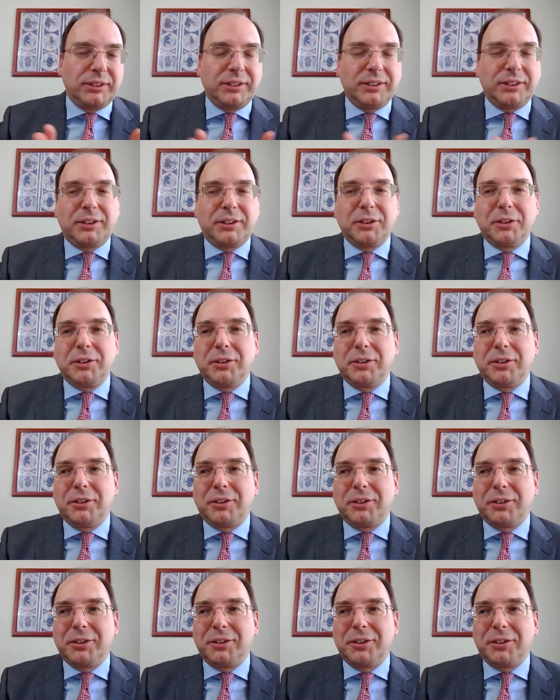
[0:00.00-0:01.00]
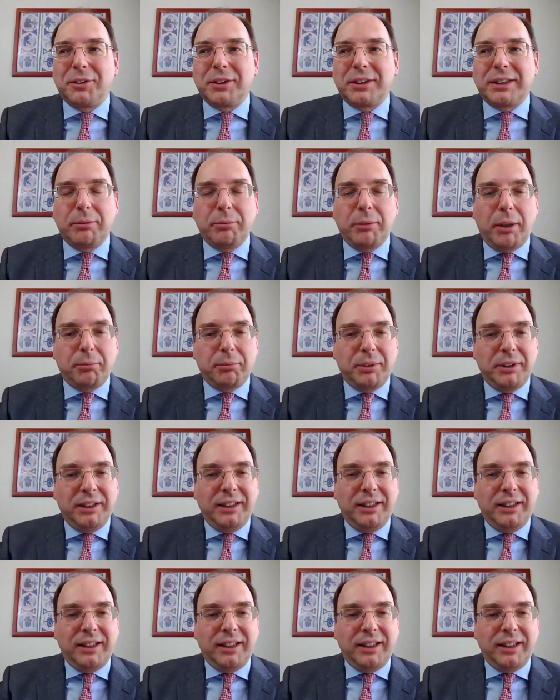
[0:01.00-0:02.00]
to sum up,
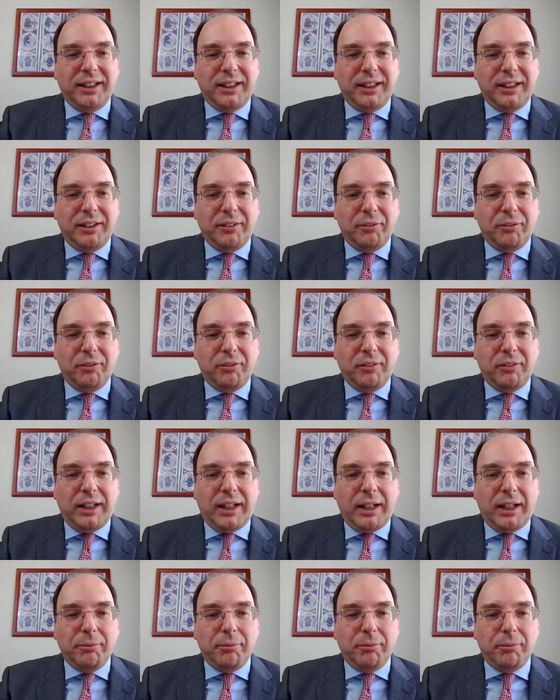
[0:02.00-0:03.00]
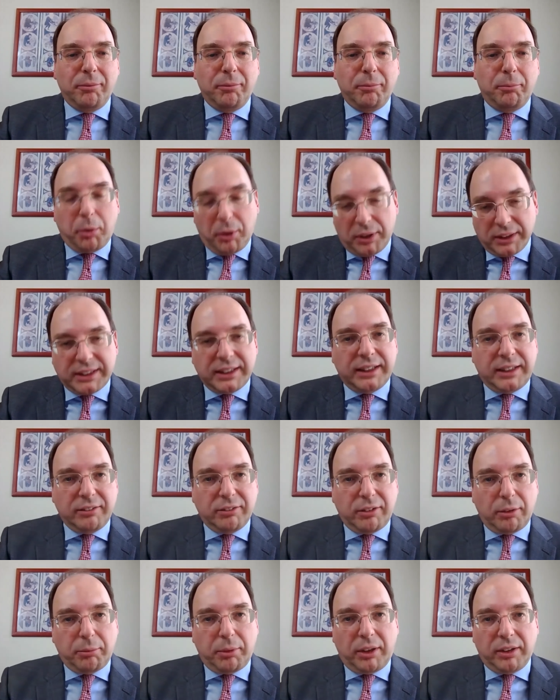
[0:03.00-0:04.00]
I'm
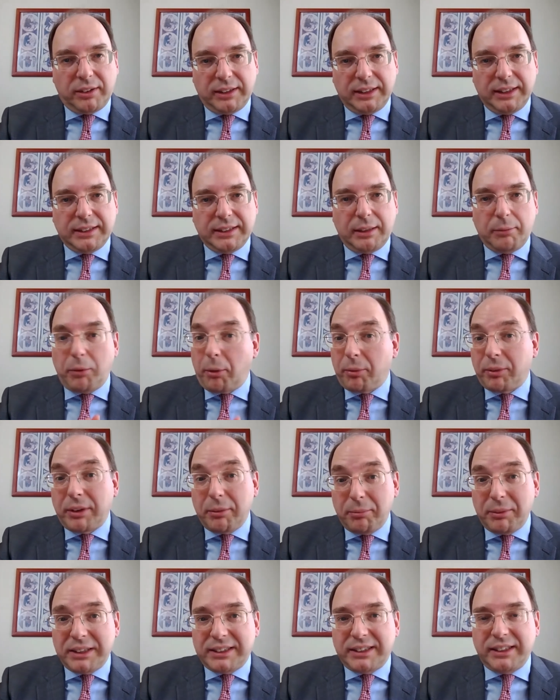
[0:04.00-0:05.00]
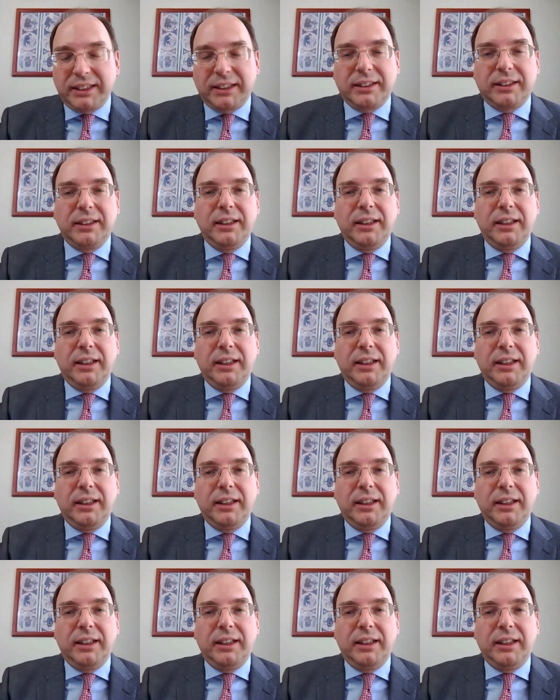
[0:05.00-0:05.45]
positive about this. I'm optimistic.